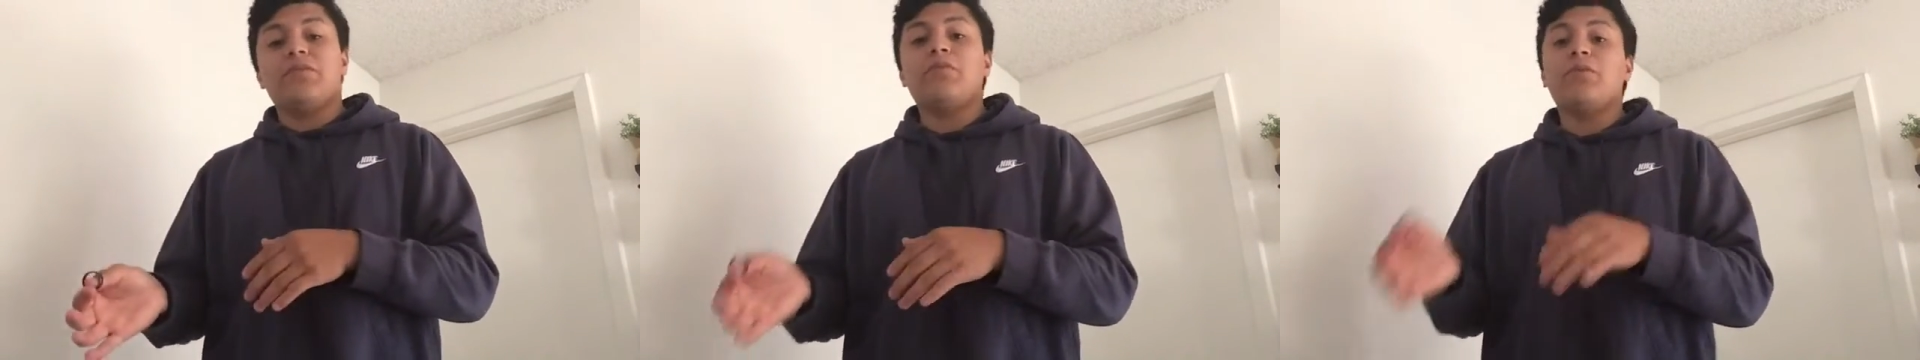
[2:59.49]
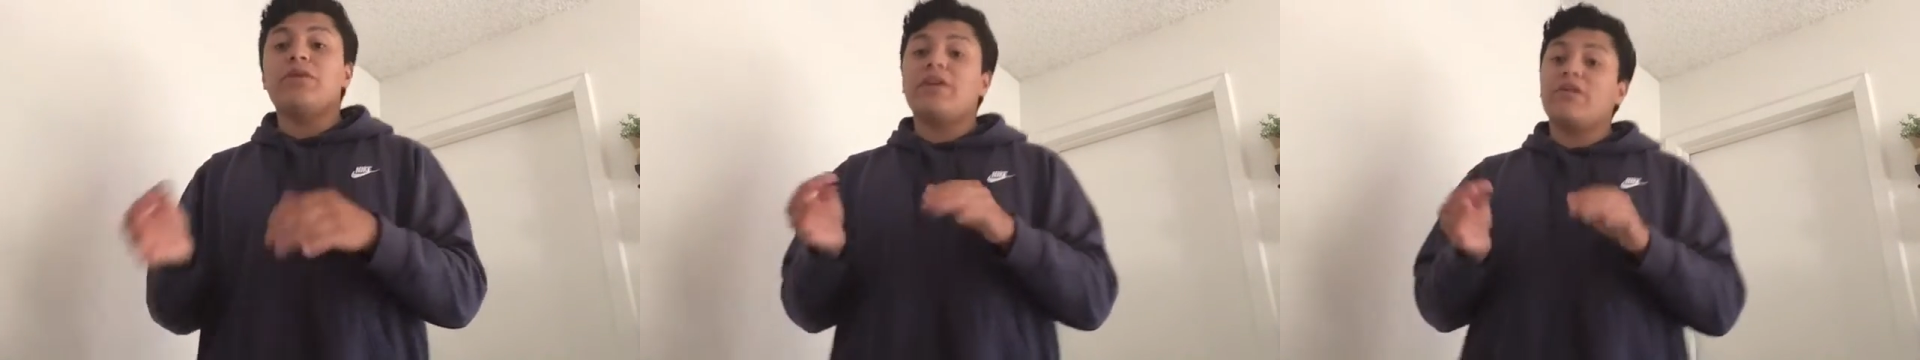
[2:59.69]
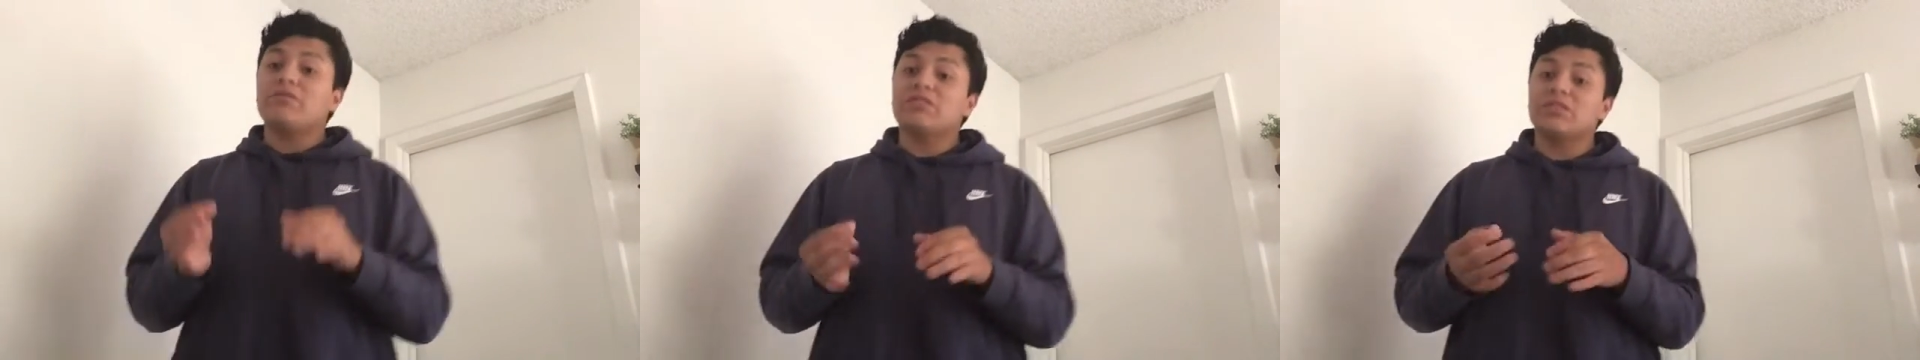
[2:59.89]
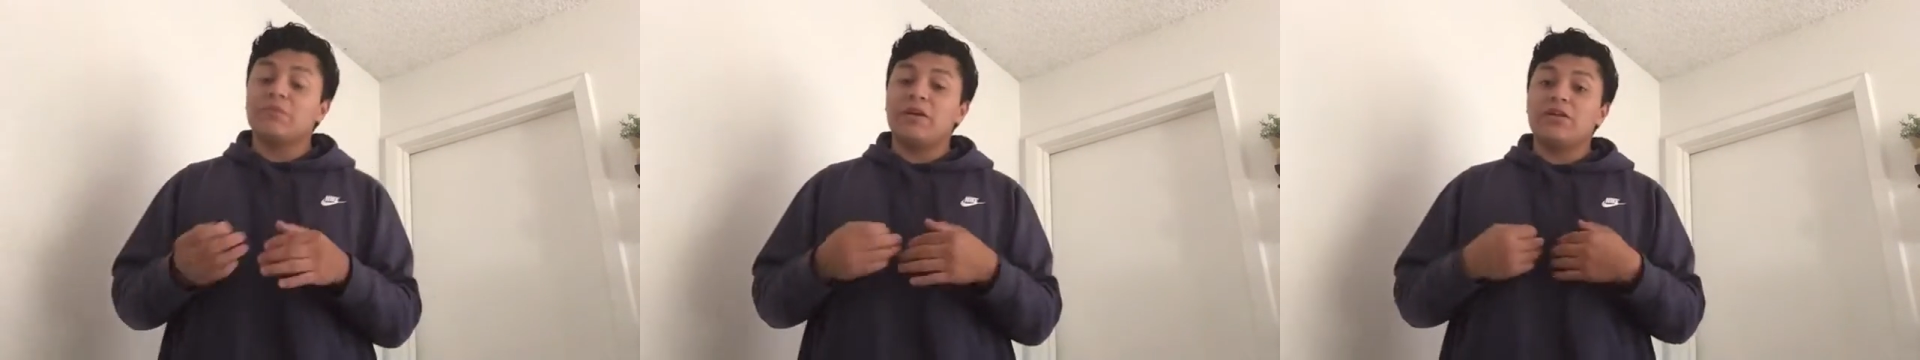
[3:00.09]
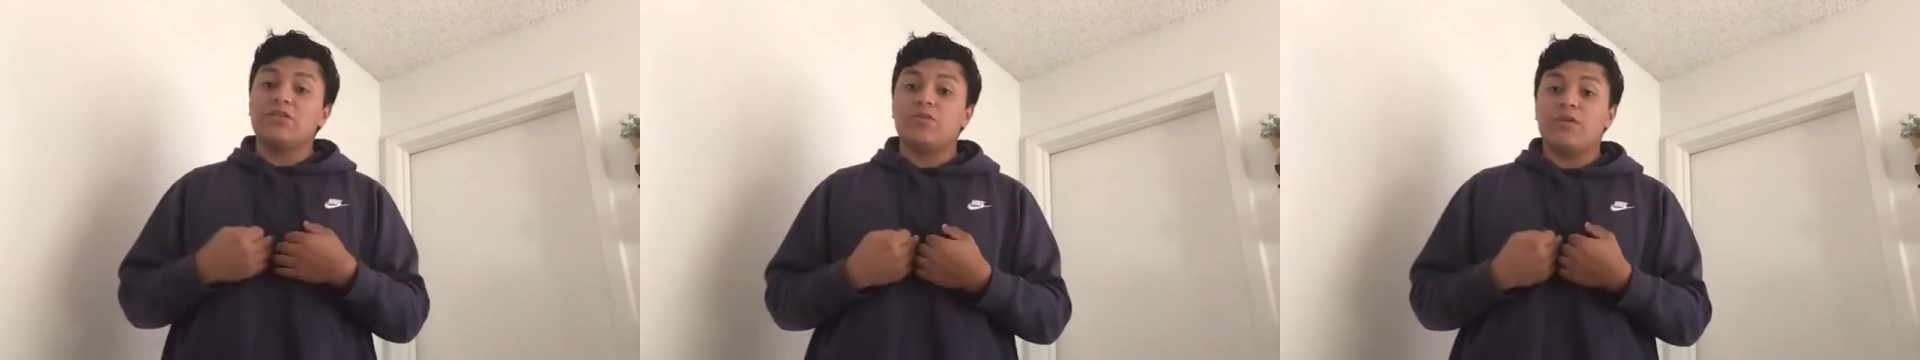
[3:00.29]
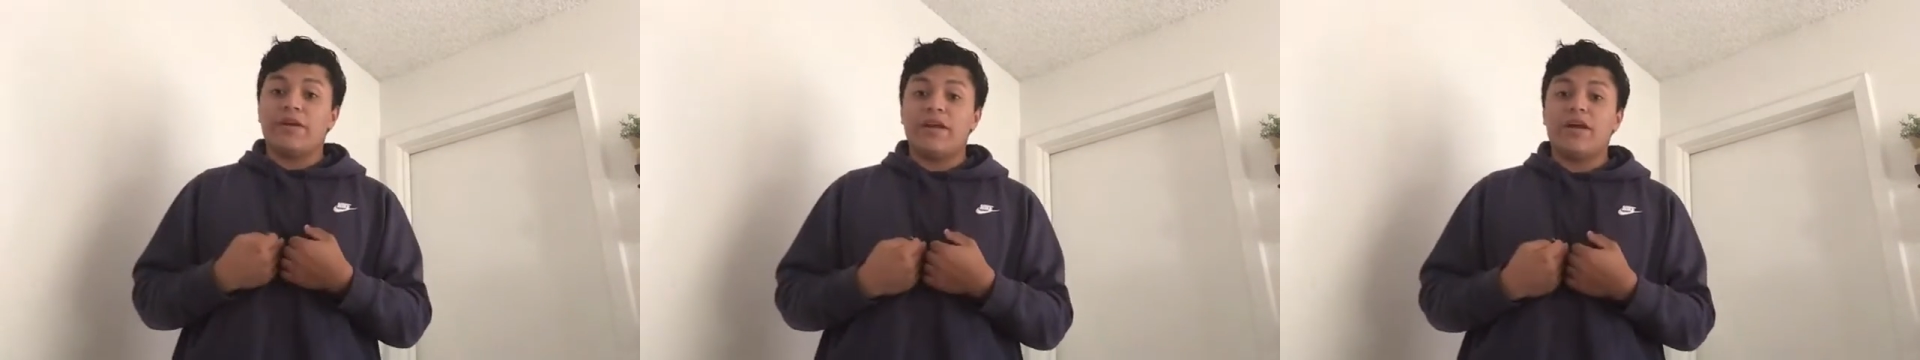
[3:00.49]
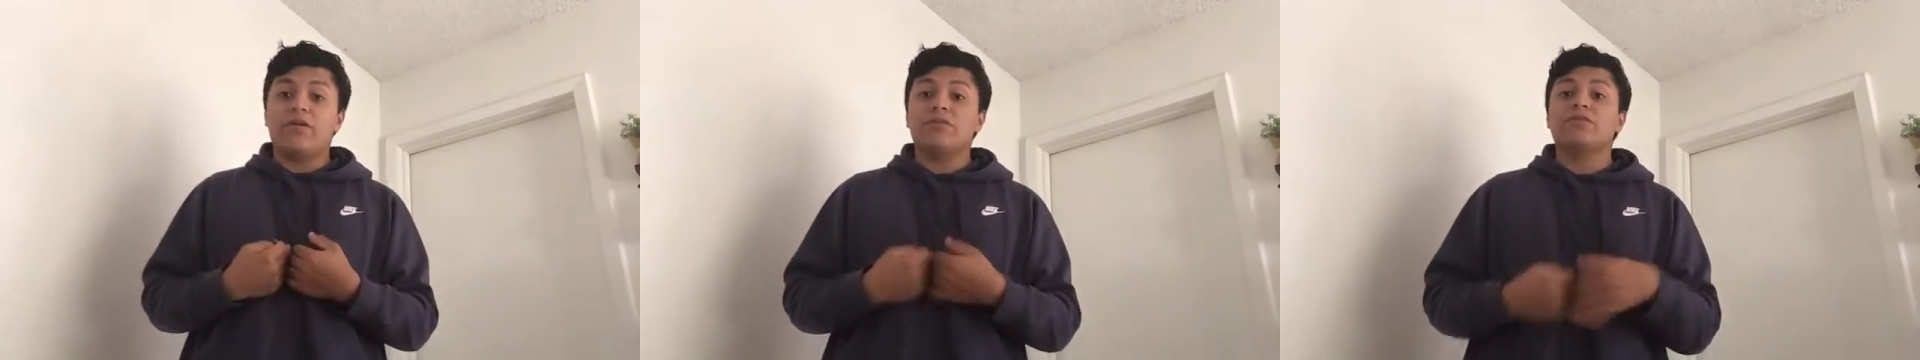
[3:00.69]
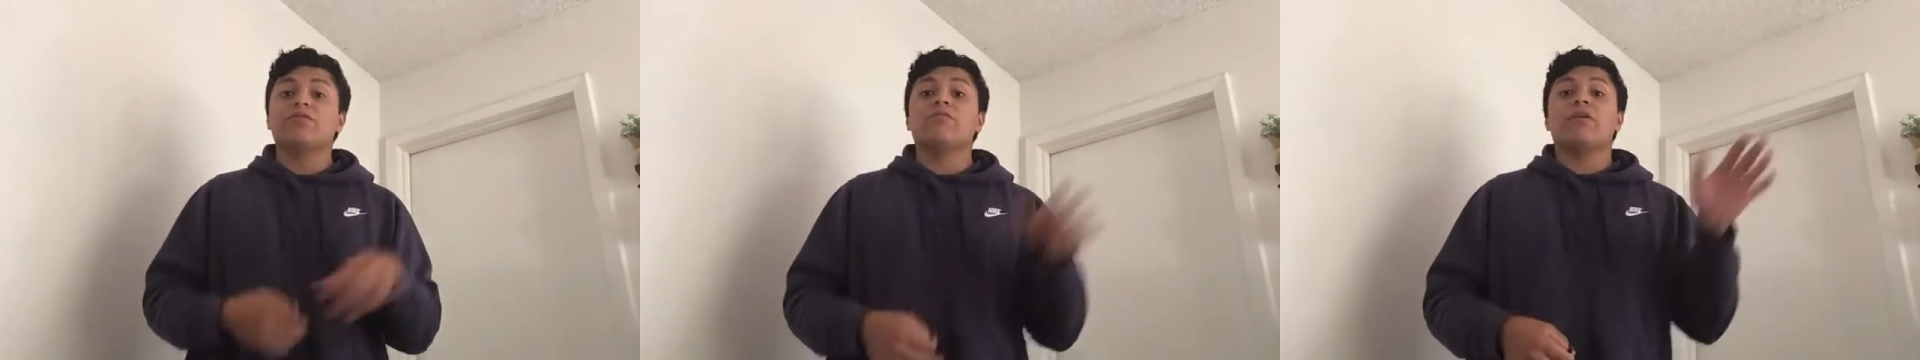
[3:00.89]
The one I was explaining to you right now
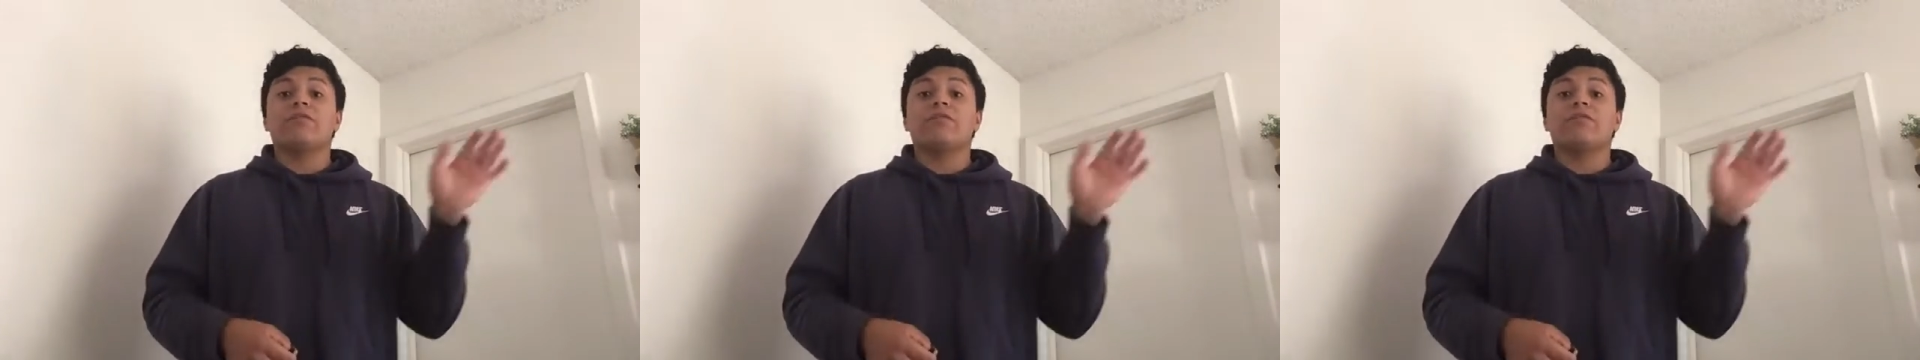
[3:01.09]
is from my